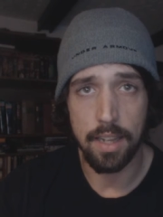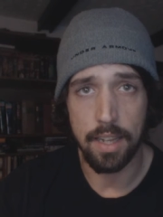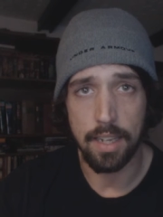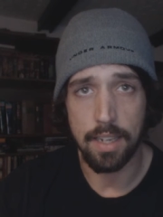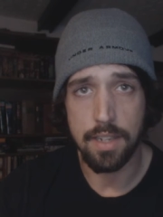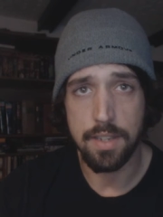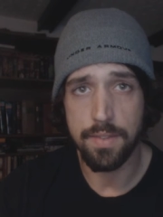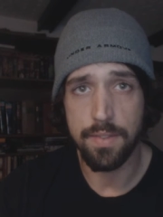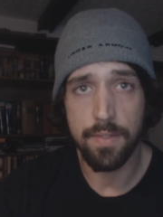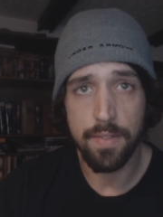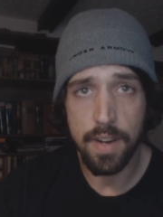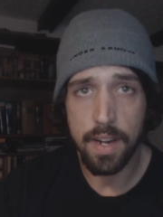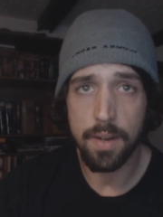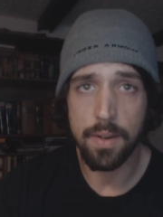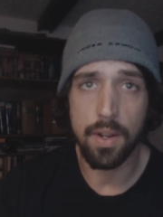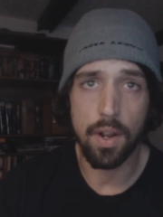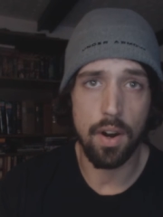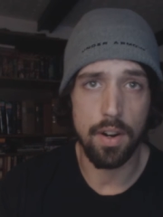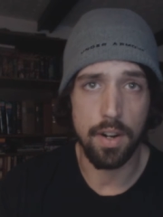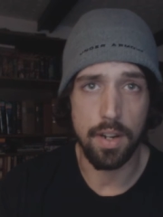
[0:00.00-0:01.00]
Like, it's
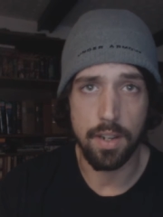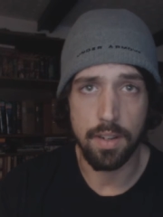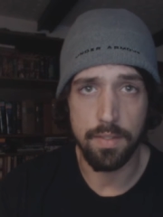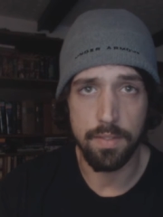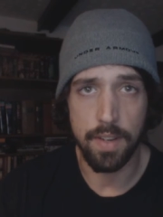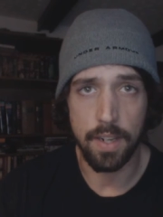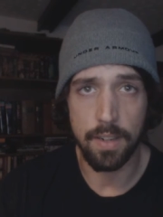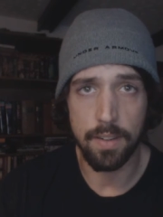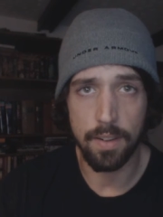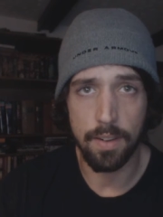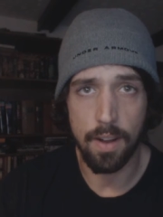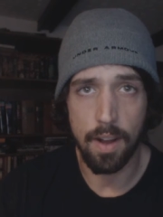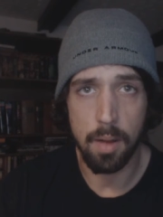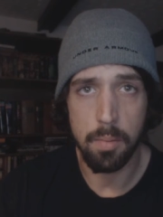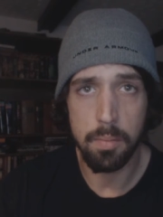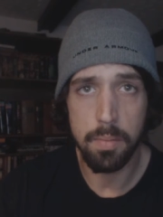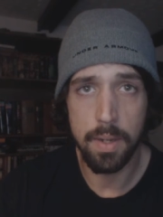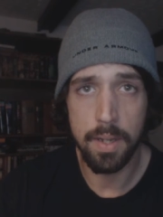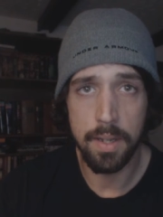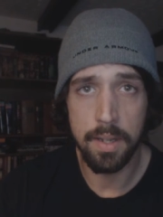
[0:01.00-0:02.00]
very hard to convict a
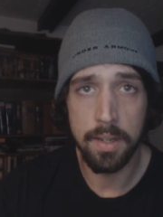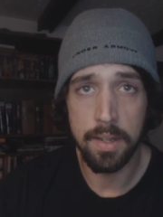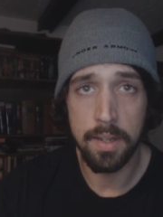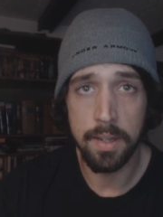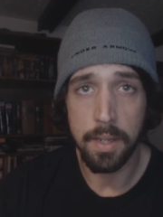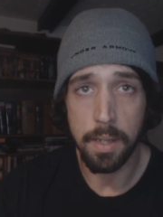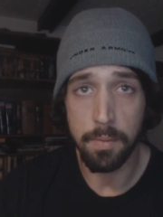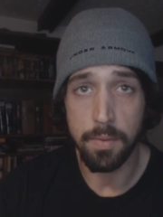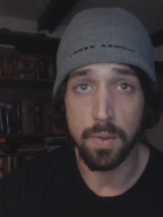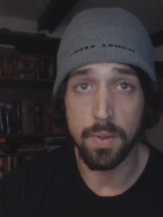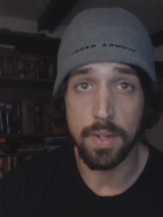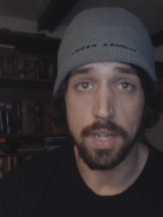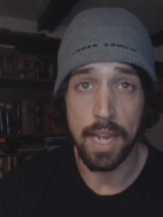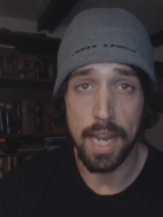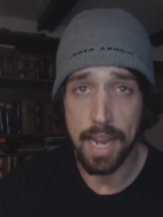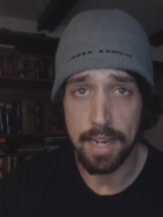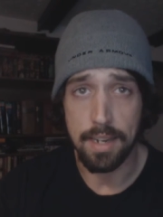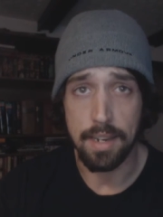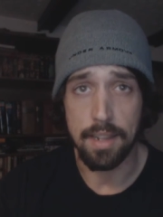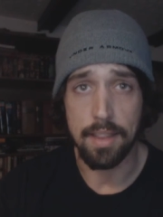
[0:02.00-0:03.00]
cop of doing
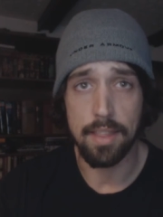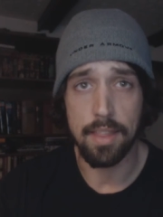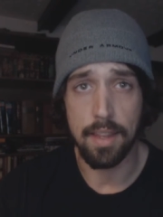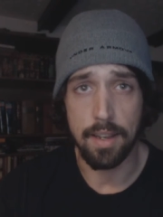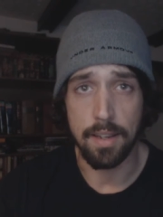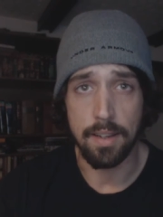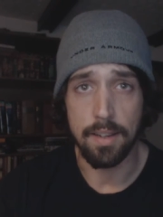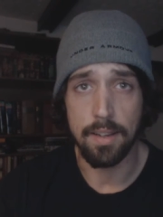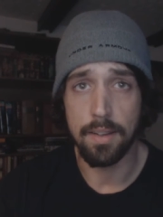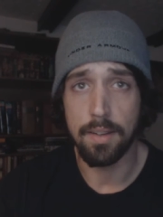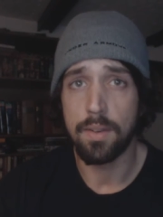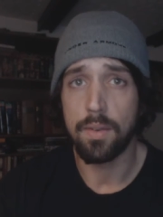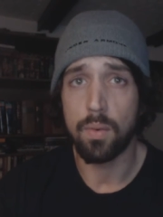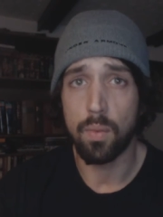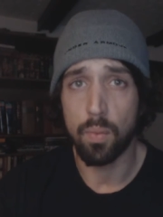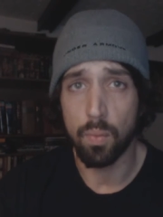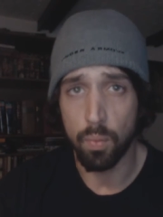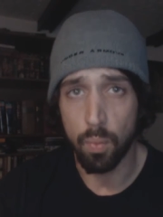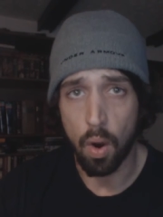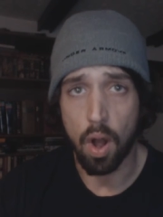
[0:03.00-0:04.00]
anything
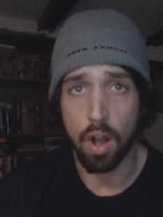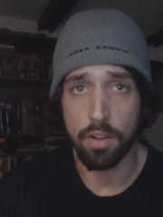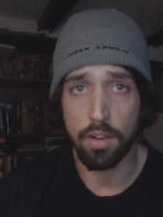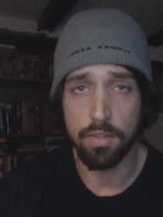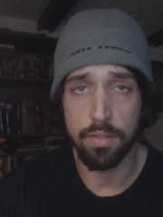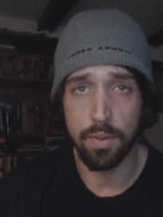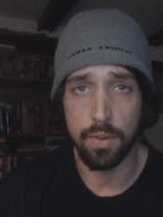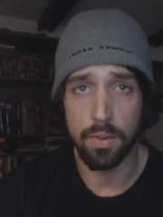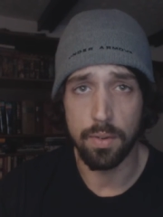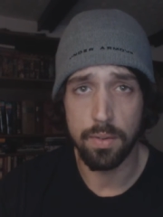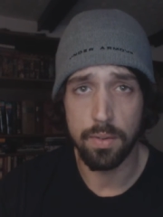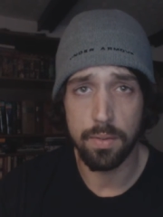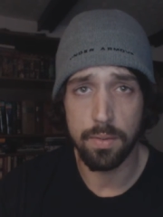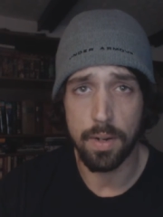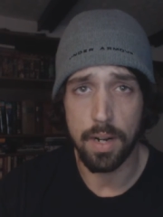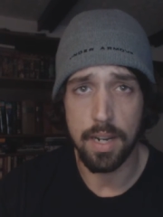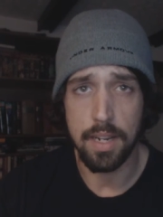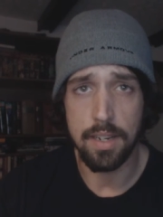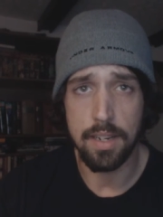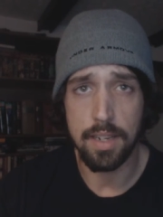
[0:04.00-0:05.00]
wrongful,
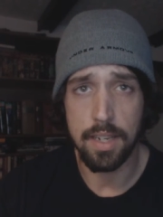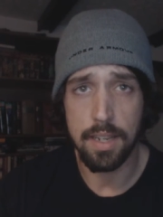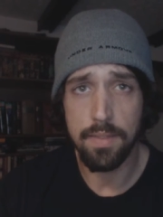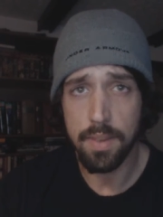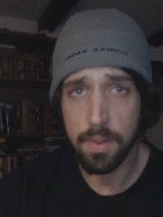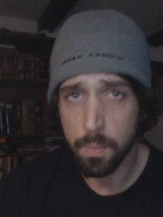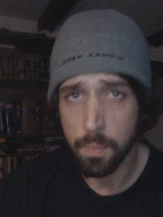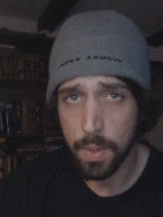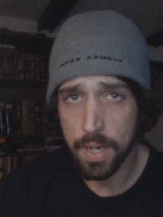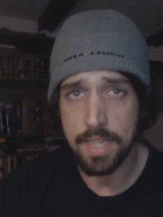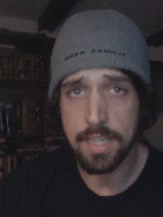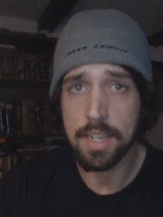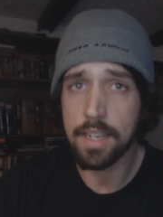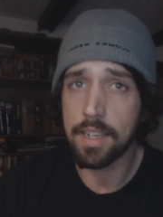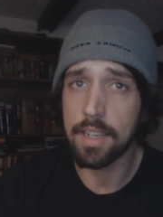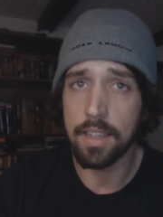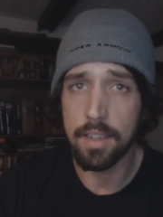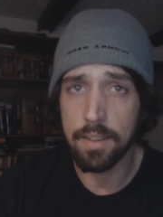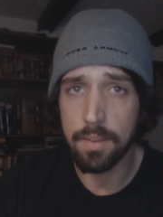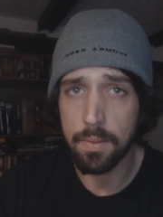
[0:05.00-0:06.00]
right? Even when it's
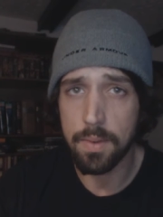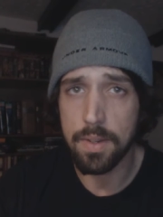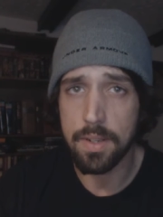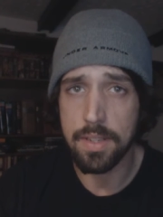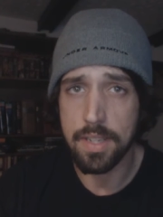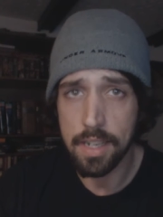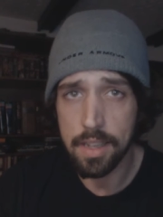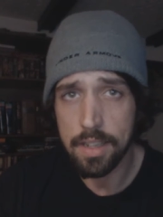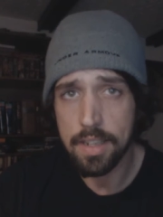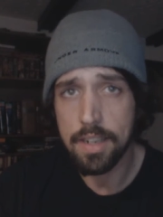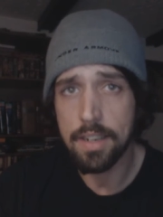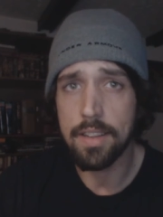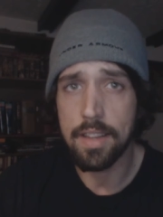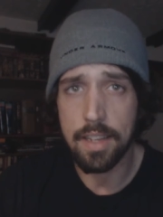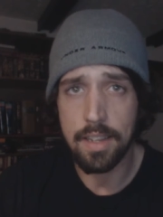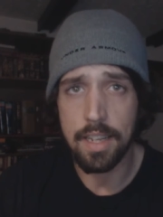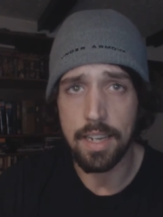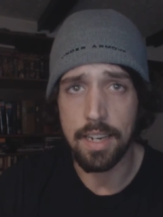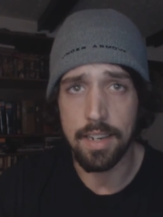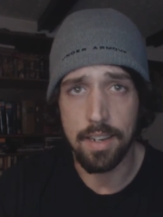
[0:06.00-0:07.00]
clear when it's clear
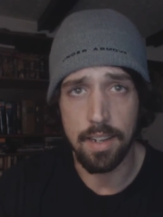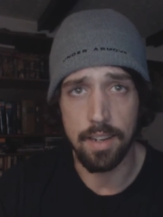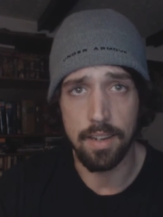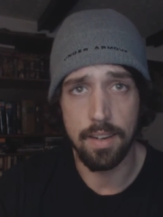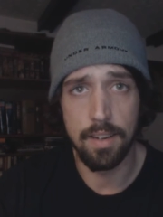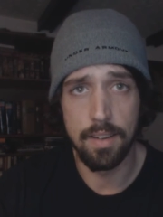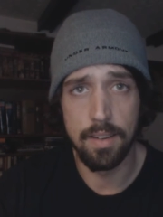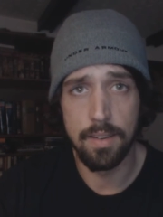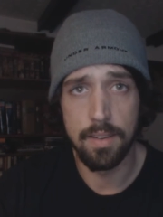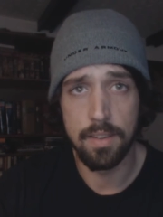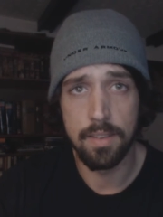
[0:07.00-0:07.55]
that they did.